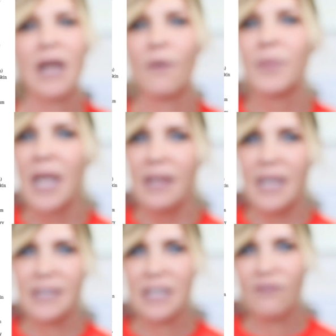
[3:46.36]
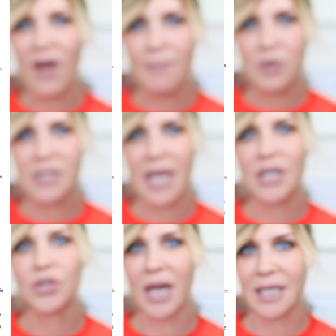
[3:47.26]
Now, this is
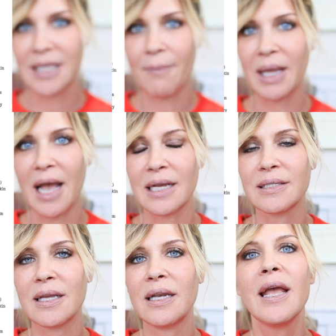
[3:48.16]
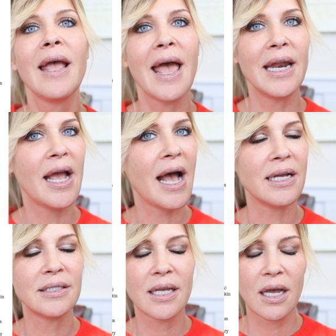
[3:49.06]
5% tranexamic acid and it
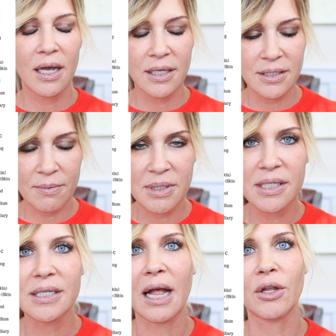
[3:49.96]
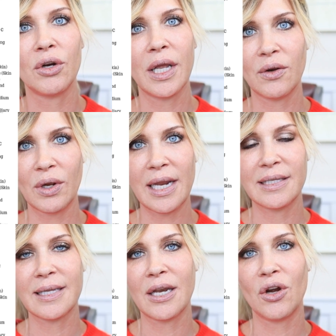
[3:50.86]
has some stellar
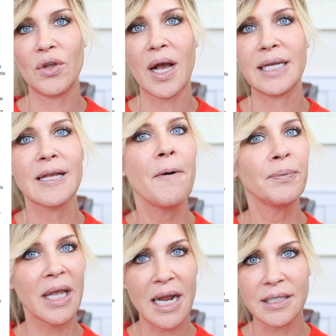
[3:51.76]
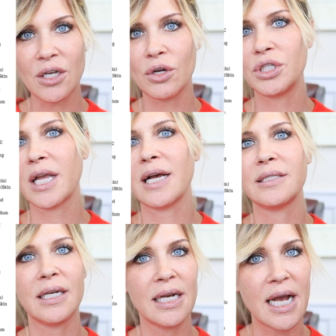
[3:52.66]
ingredients in here, you guys. It has kojic
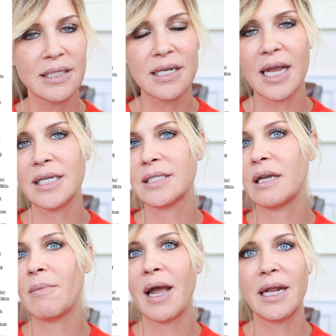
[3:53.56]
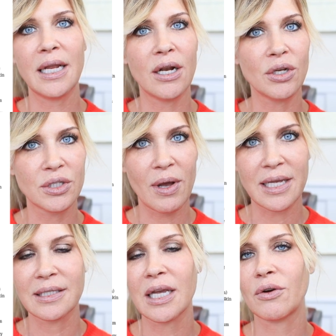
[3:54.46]
acid, it has niacinamide, it also
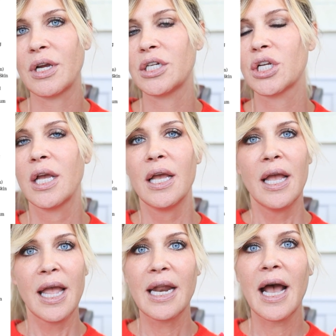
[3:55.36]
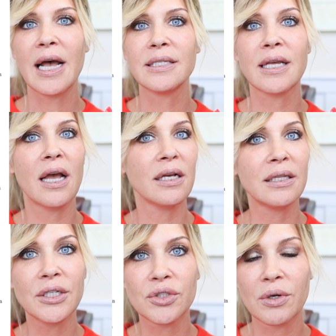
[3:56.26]
has licorice, it has
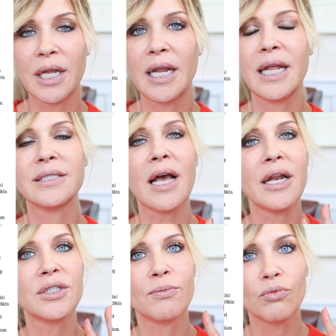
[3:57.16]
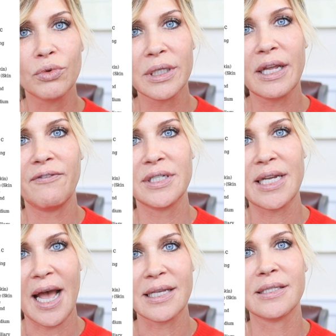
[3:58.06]
glycerin. It's got some really
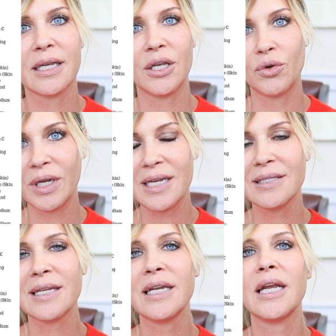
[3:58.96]
fantastic ingredients in